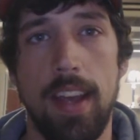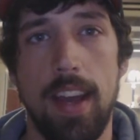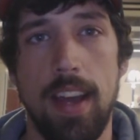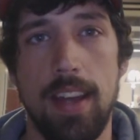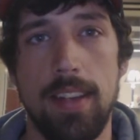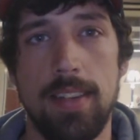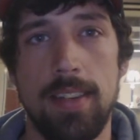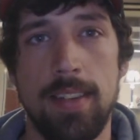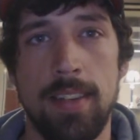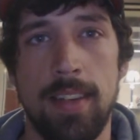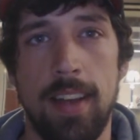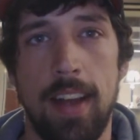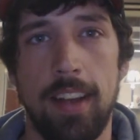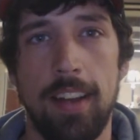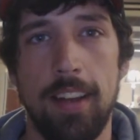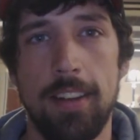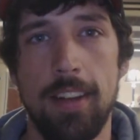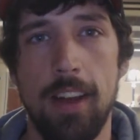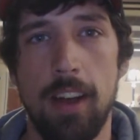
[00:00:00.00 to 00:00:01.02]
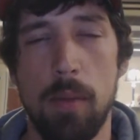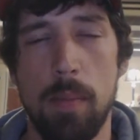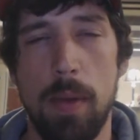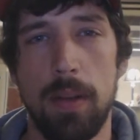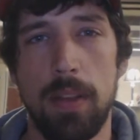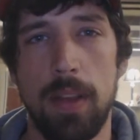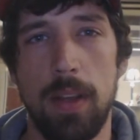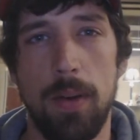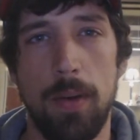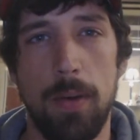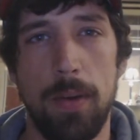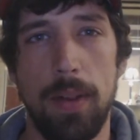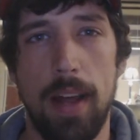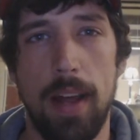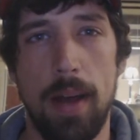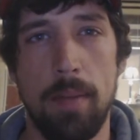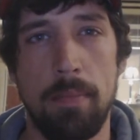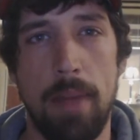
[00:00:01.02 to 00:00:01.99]
Hey guys, I'd like to talk about the
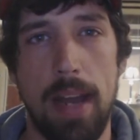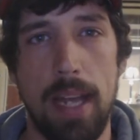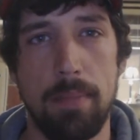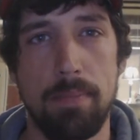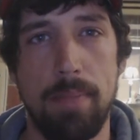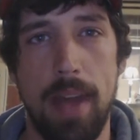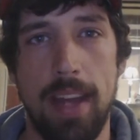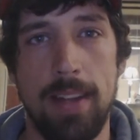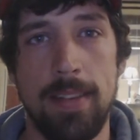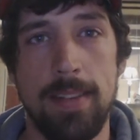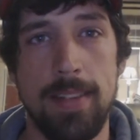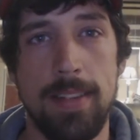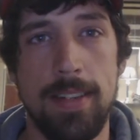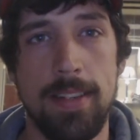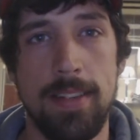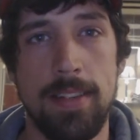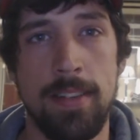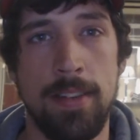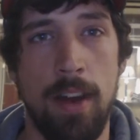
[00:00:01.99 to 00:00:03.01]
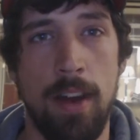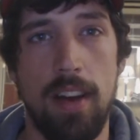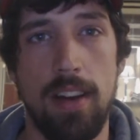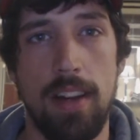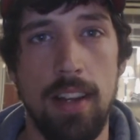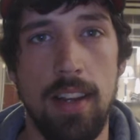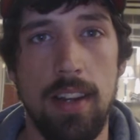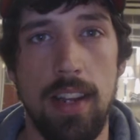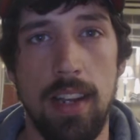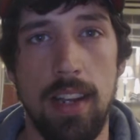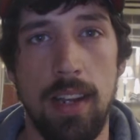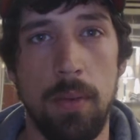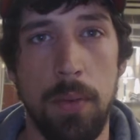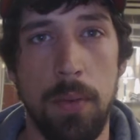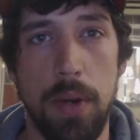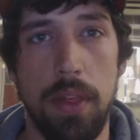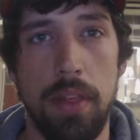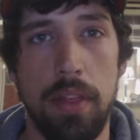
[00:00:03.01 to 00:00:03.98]
whole Mike Pence not
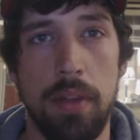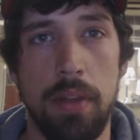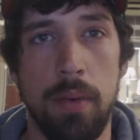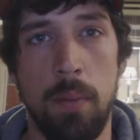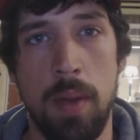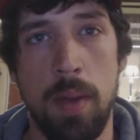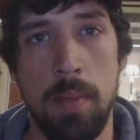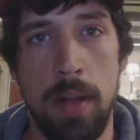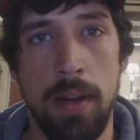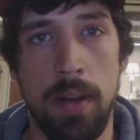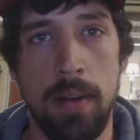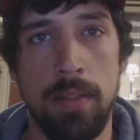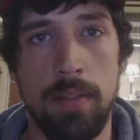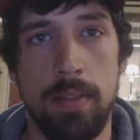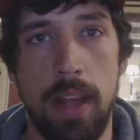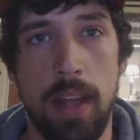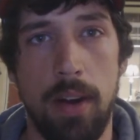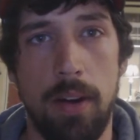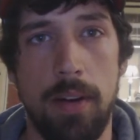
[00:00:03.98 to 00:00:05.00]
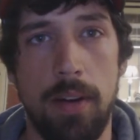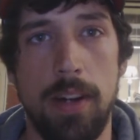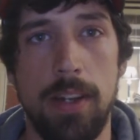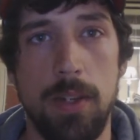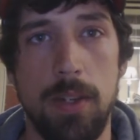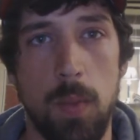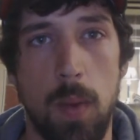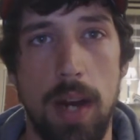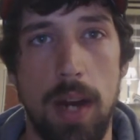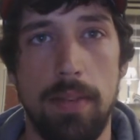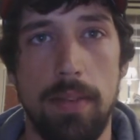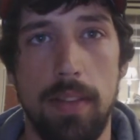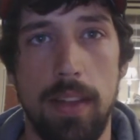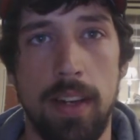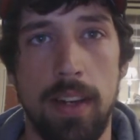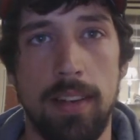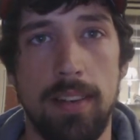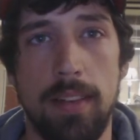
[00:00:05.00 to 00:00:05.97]
eating with women that aren't his wife
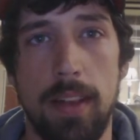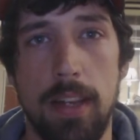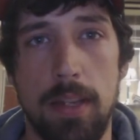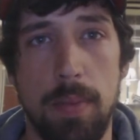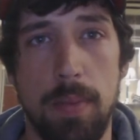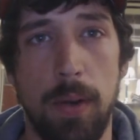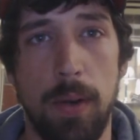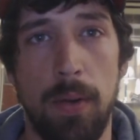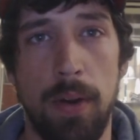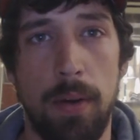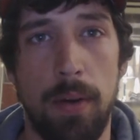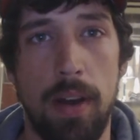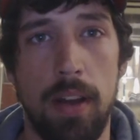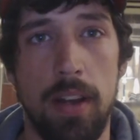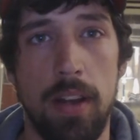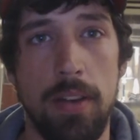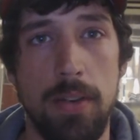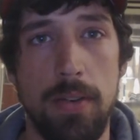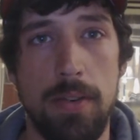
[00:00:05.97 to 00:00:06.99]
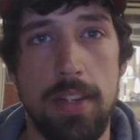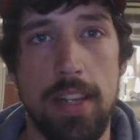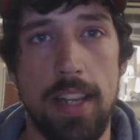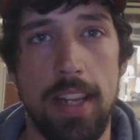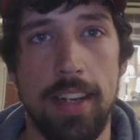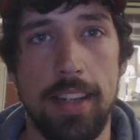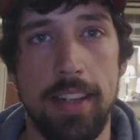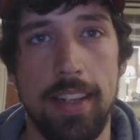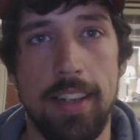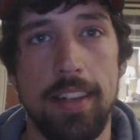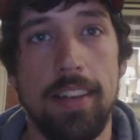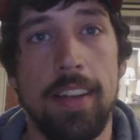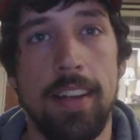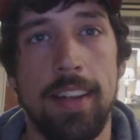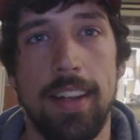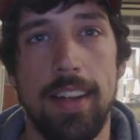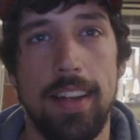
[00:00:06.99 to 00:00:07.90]
thing that's been going around in the news lately.